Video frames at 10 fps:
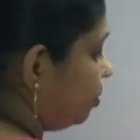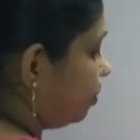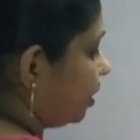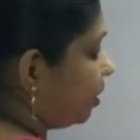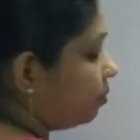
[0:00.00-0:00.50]
to
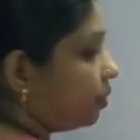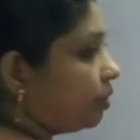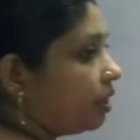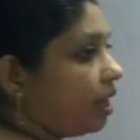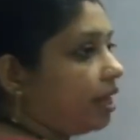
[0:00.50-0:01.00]
the
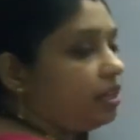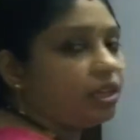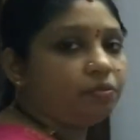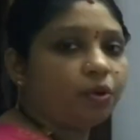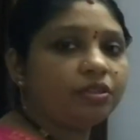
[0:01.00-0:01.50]
computer and
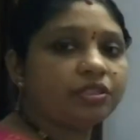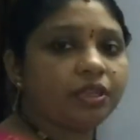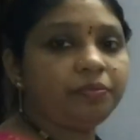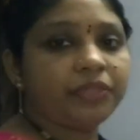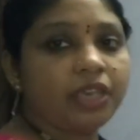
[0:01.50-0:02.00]
he wants
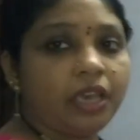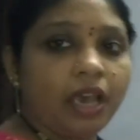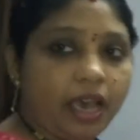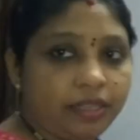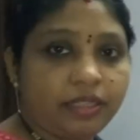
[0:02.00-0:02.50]
some
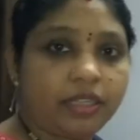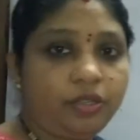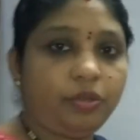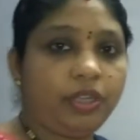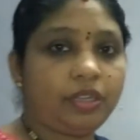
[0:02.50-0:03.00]
answer
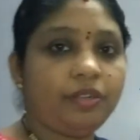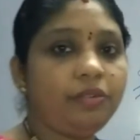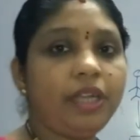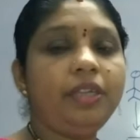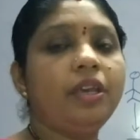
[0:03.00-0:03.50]
to it,
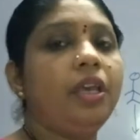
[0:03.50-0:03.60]
right?